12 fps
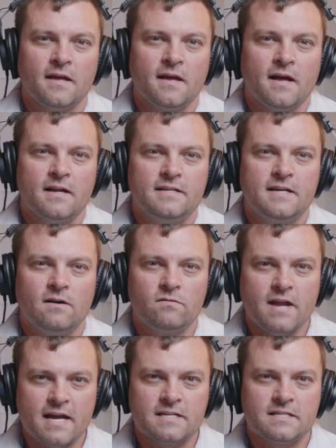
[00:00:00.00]
Until
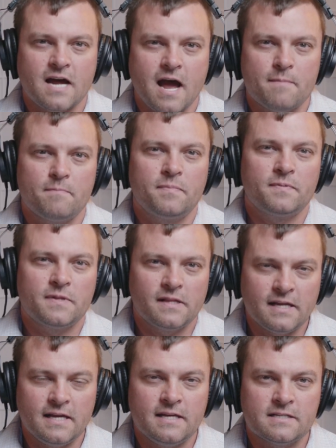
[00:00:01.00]
next time,
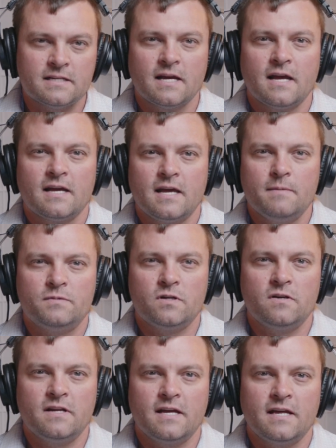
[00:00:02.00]
please keep
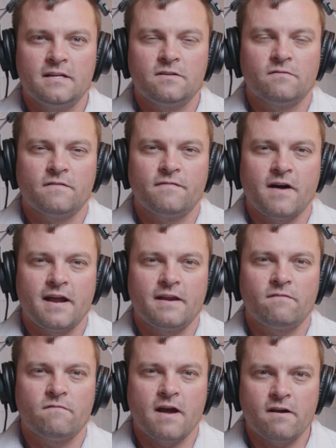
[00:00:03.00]
tuning in to
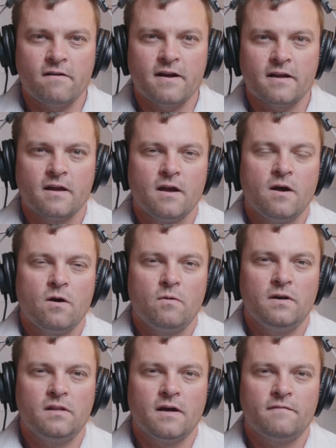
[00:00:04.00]
Refining Rhetoric.
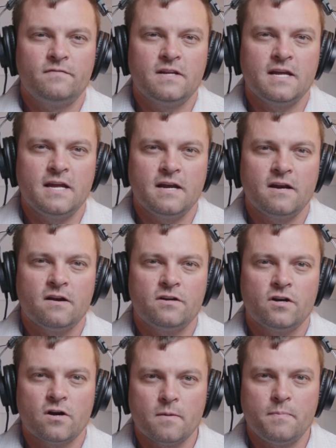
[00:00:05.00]
We'd love to hear
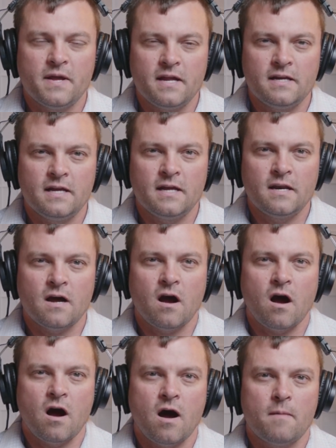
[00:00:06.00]
your opinion
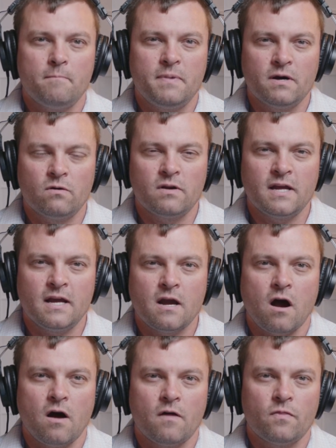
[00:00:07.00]
on building
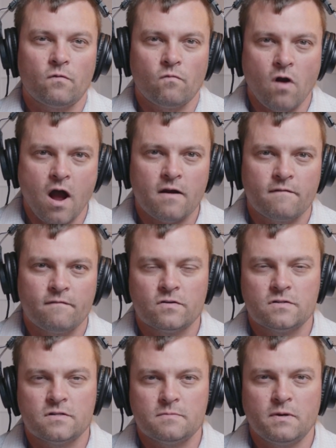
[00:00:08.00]
on the rock
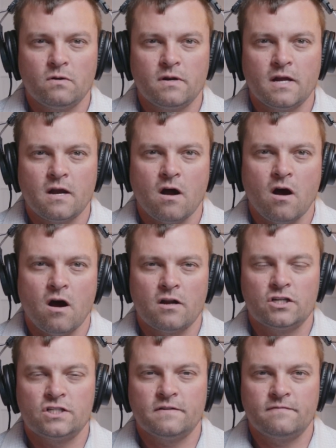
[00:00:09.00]
versus building
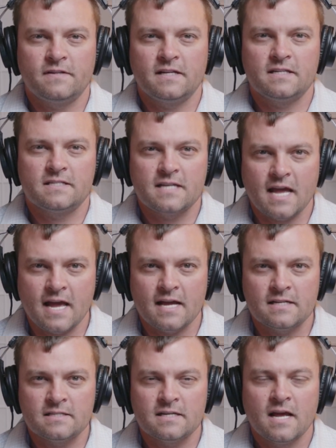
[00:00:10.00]
on shifting
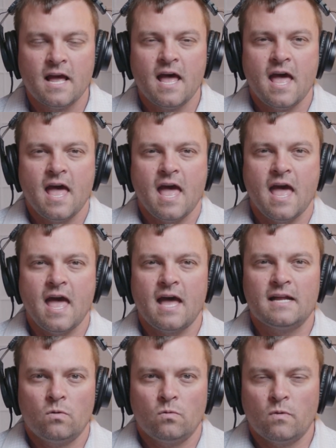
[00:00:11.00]
sands.
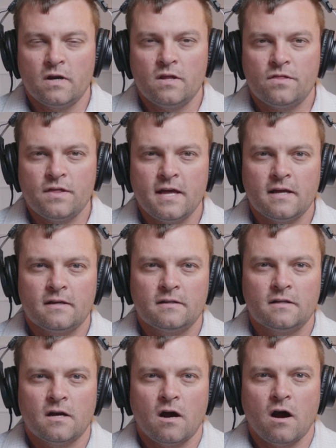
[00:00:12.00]
And what do you think?
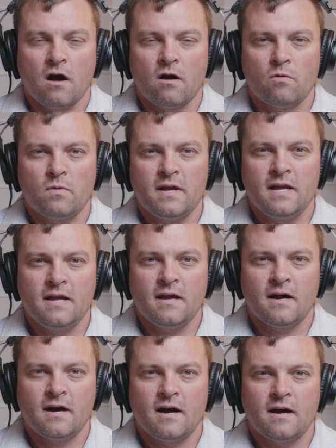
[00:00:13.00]
Are
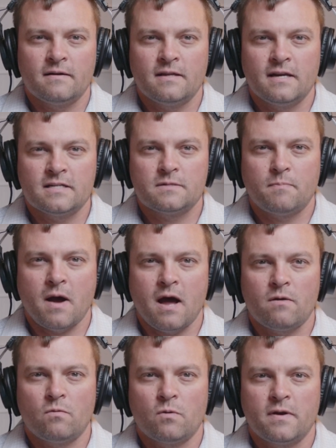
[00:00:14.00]
we in a
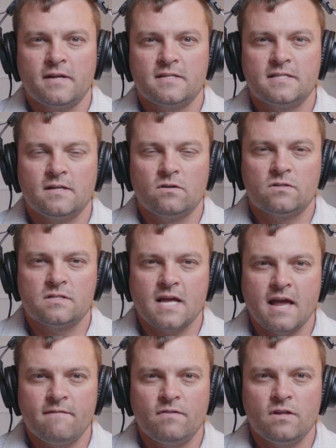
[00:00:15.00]
spot where we can still
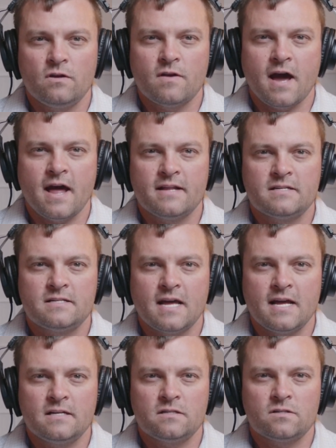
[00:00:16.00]
save the United
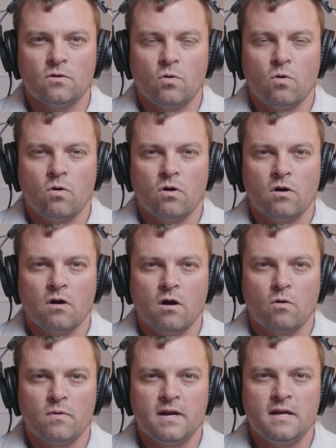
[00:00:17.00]
States, or
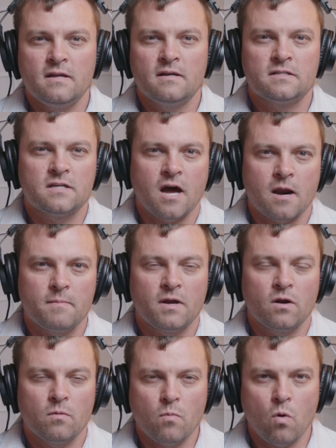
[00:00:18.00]
are we Sodom
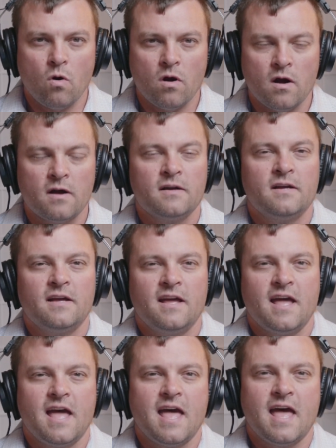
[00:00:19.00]
and Gomorrah?
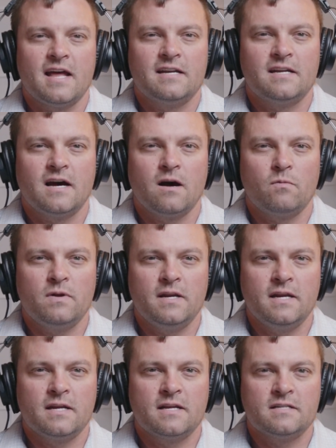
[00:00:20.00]
And we
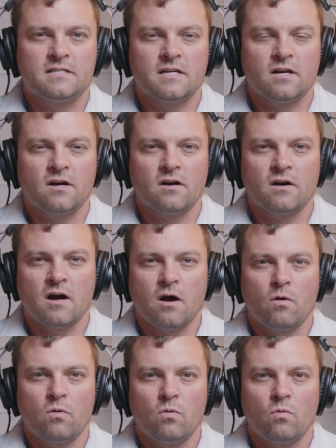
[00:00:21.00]
need to consider
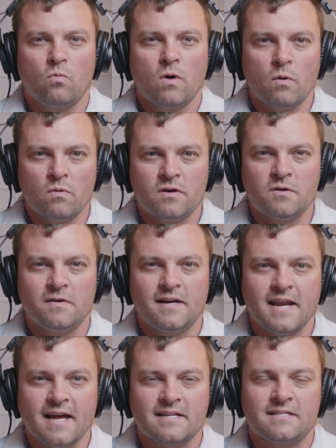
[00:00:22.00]
what we're
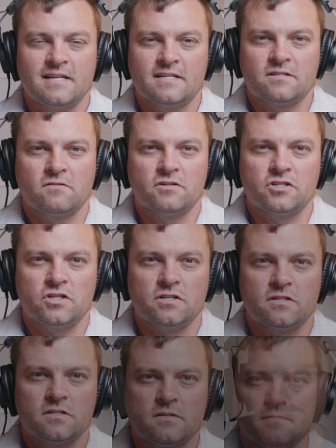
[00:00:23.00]
doing next as Christians.